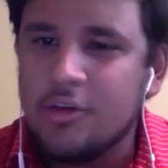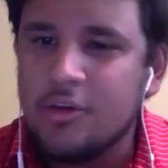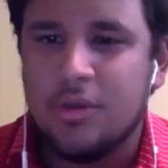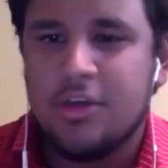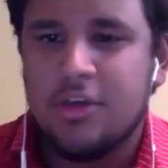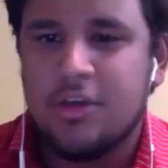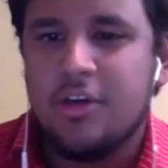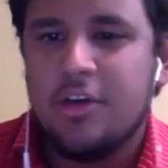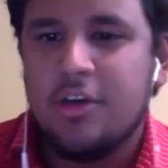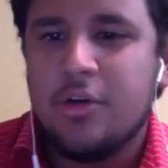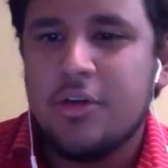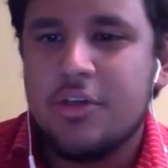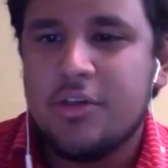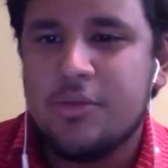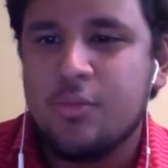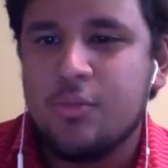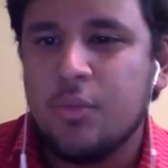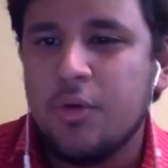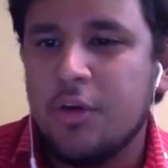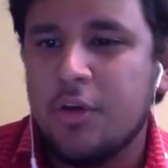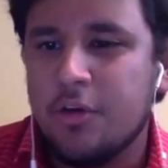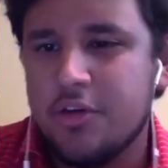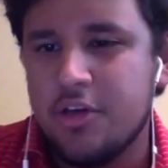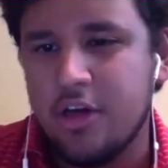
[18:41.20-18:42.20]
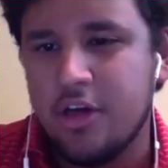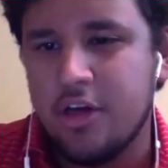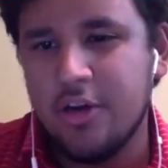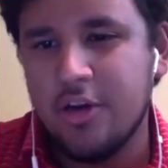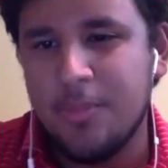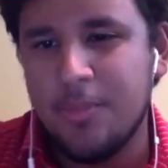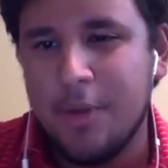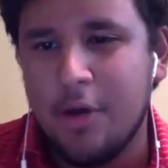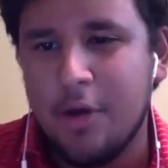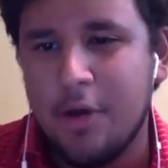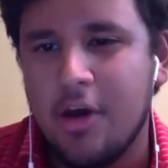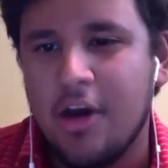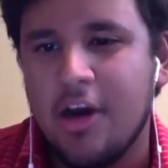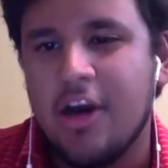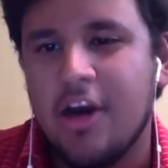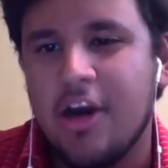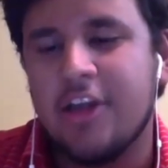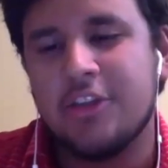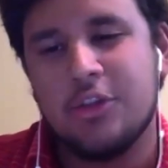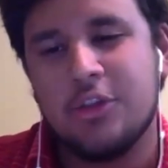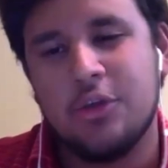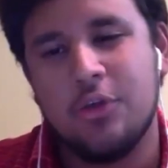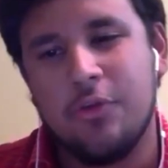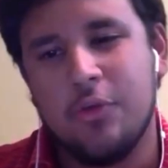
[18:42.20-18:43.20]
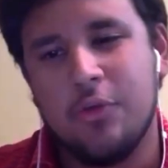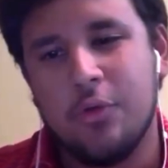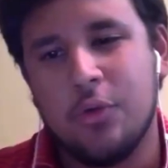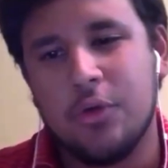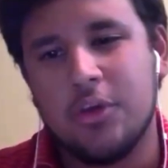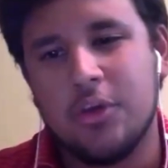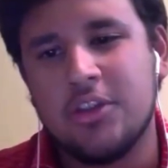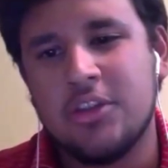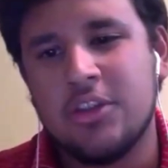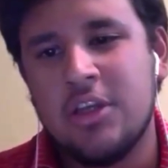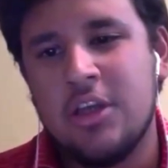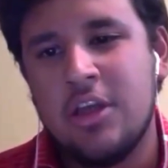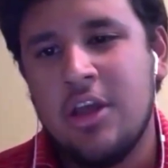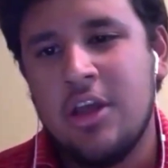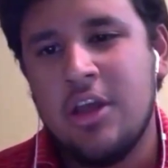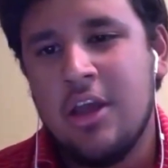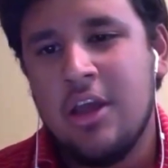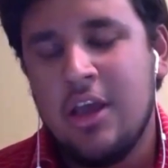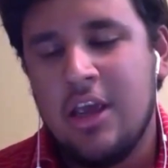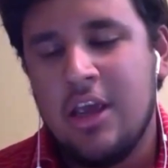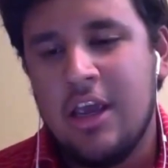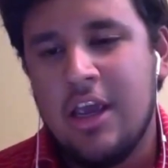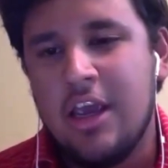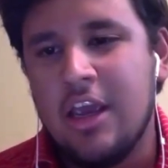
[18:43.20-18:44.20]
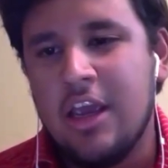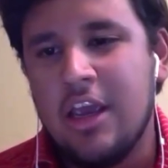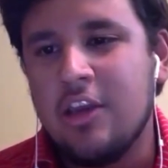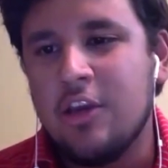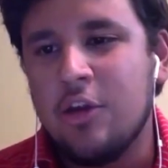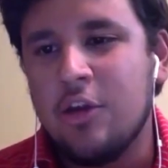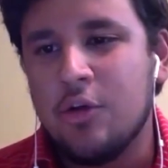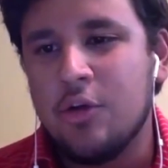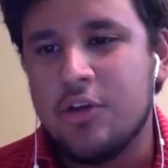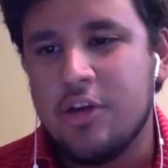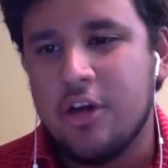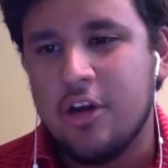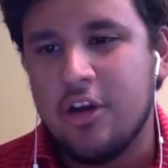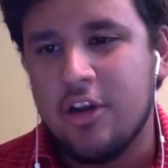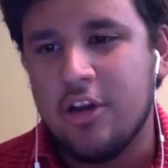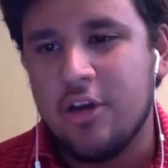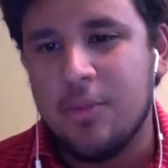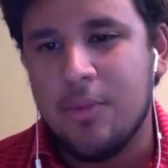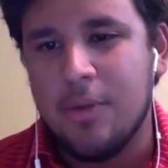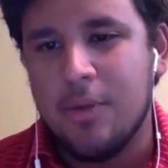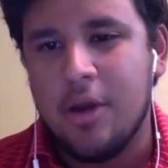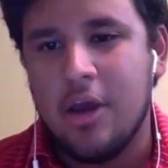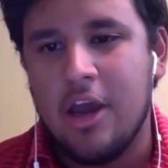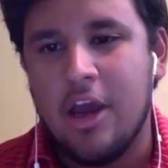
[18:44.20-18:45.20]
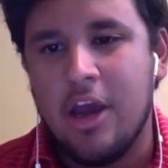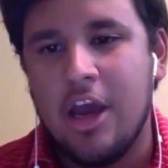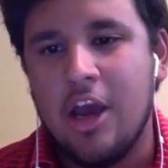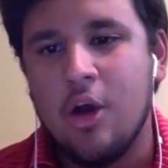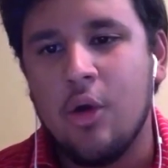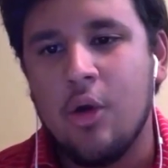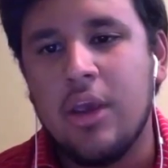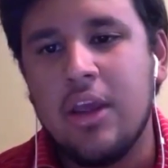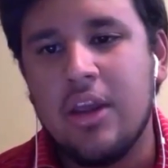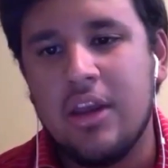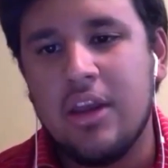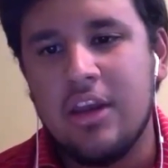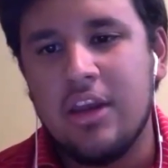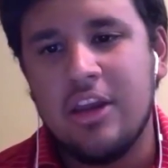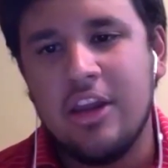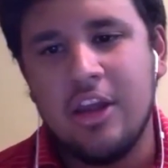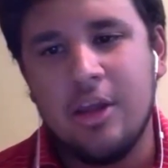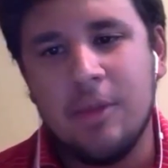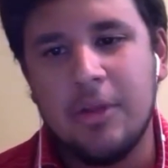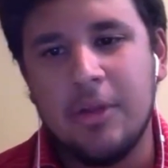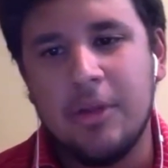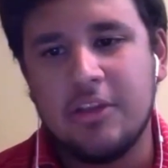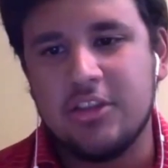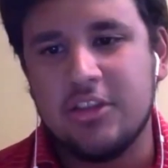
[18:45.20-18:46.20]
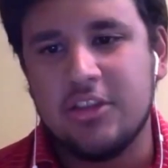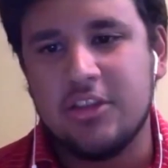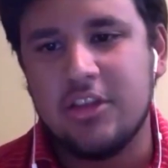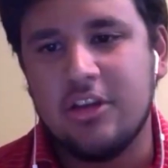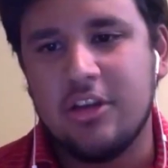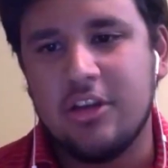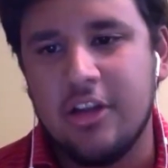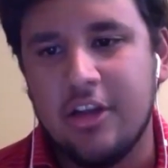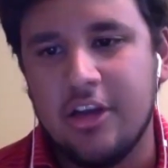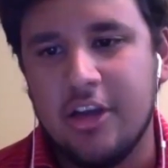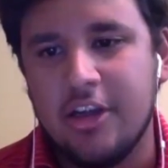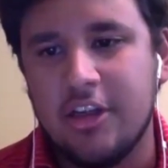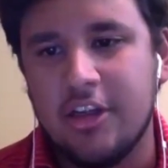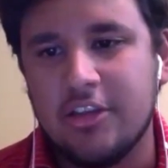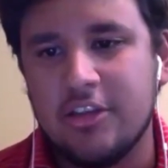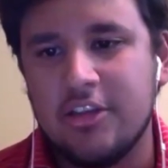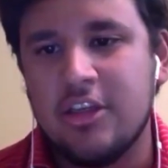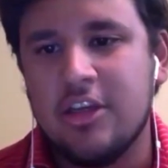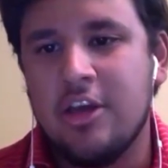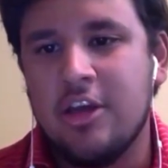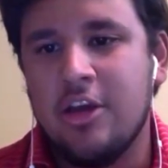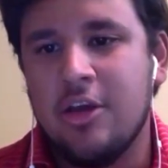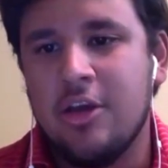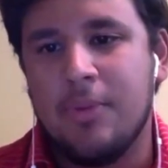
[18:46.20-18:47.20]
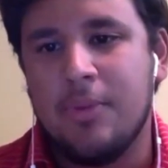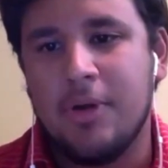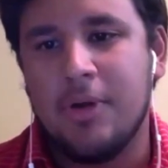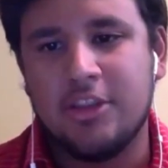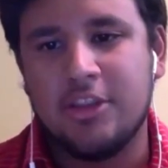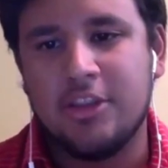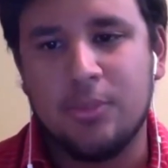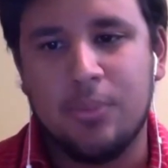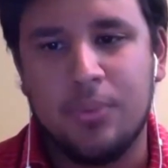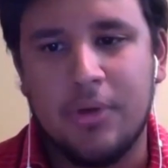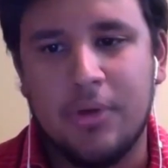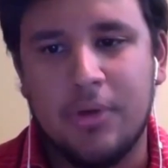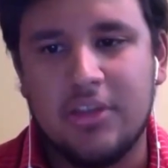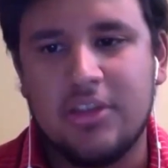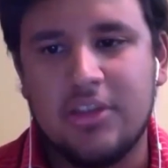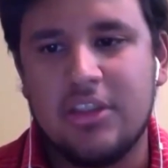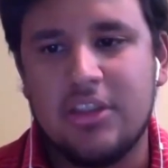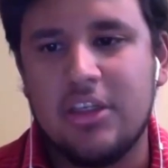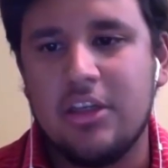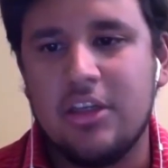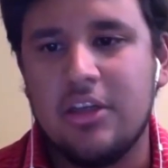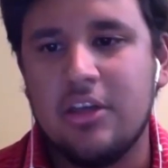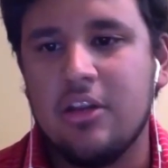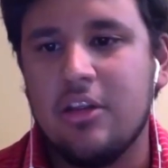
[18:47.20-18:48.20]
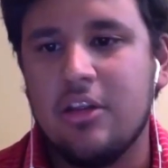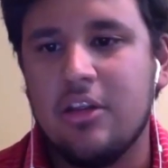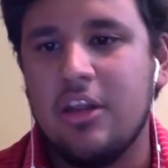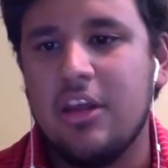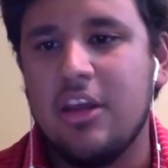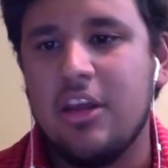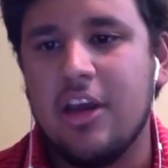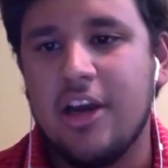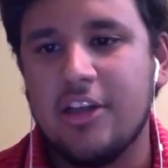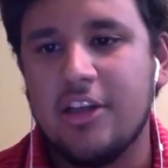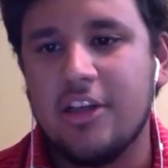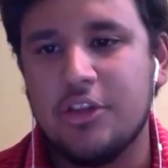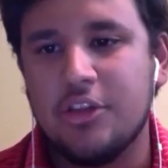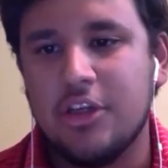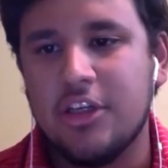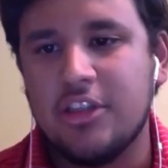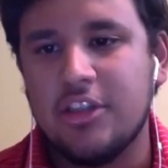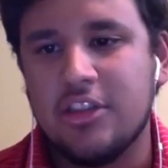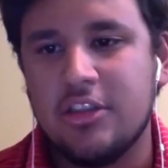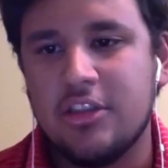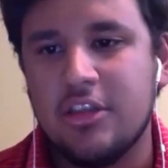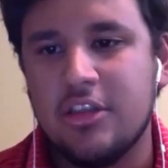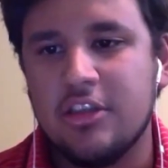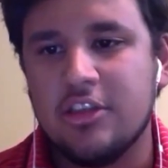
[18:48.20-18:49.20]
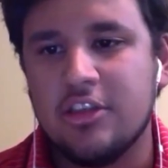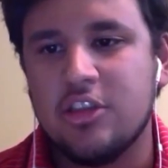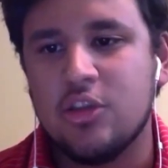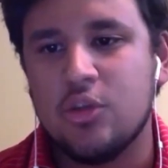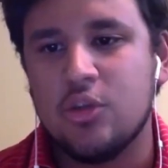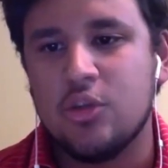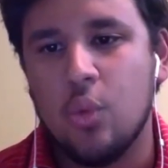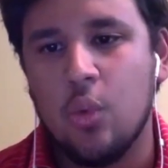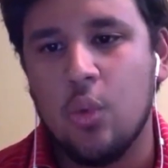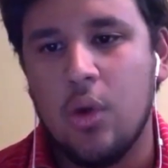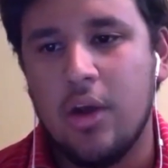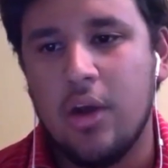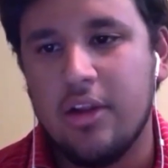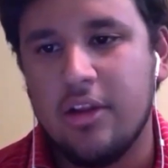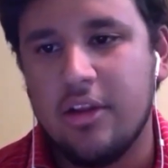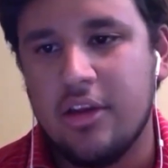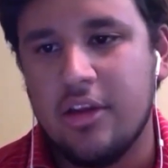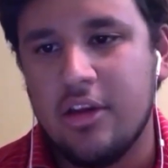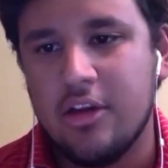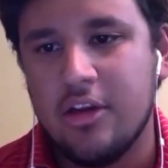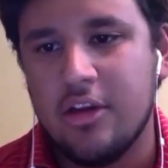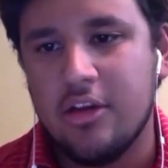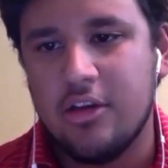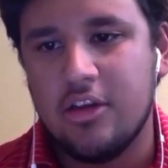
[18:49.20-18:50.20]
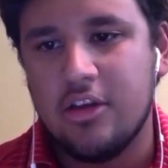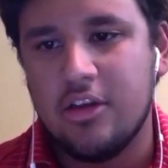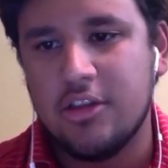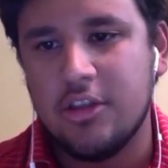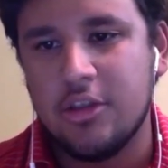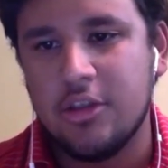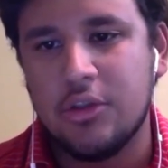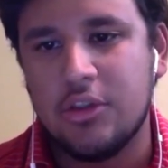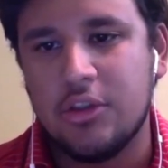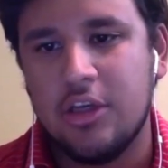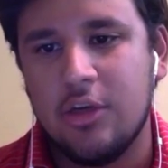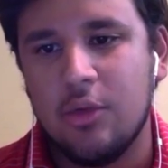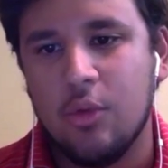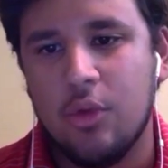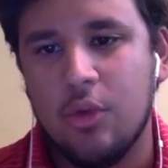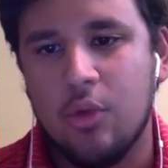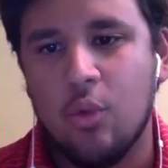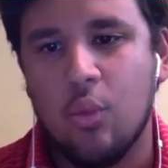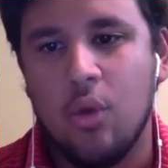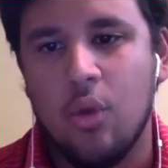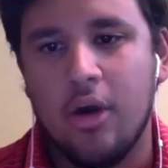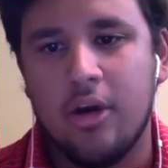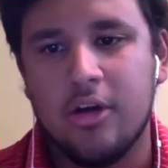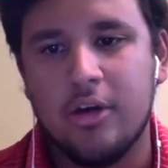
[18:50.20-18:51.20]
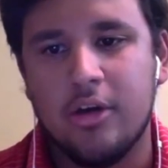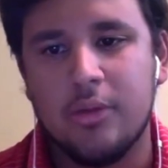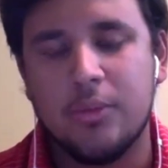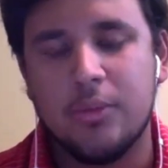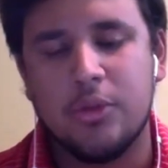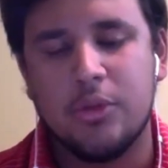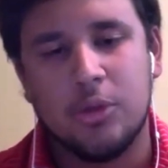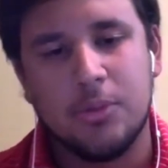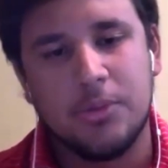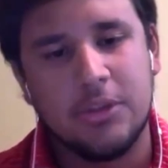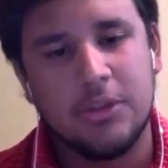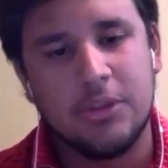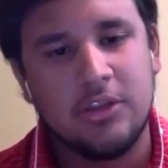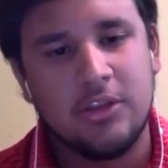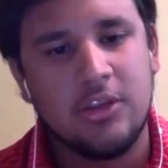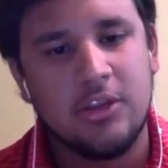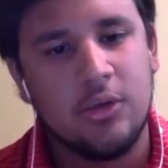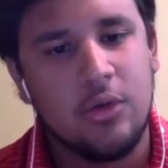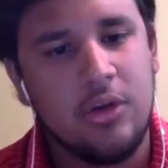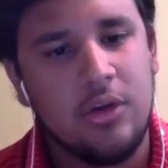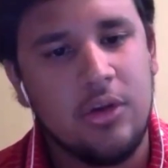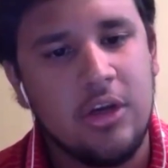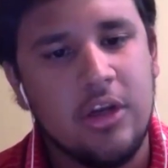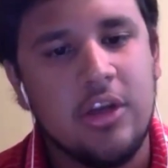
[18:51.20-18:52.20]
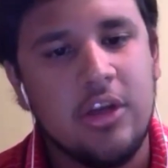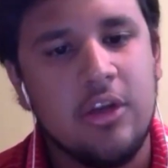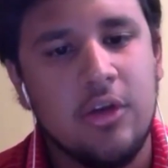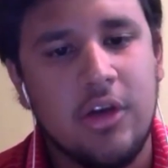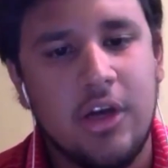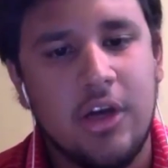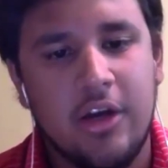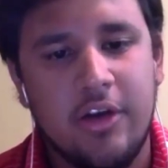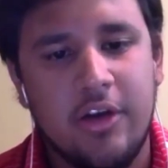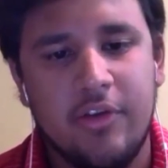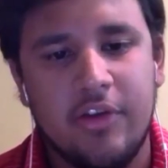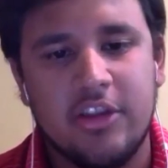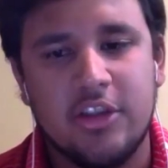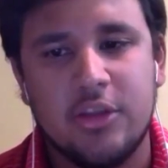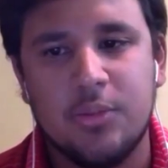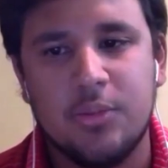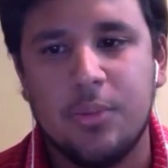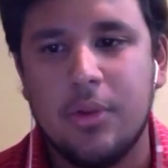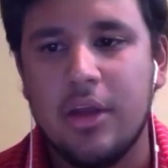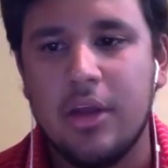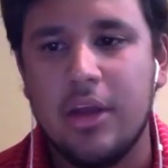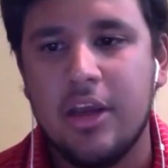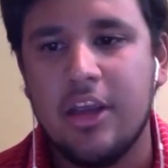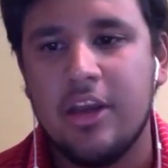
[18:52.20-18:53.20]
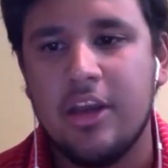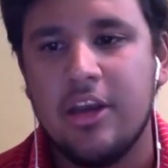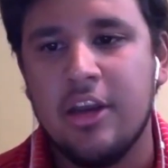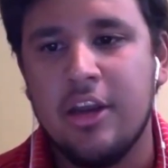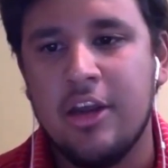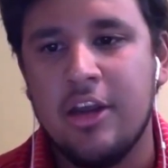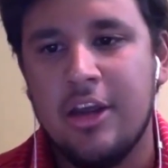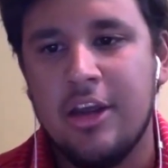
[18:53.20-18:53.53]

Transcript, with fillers: wondering, you when you were talking about HydroForce, and you were talking about how it inhibits the clays by suppressing the hydration and swelling associated with water absorption. So could you kind of explain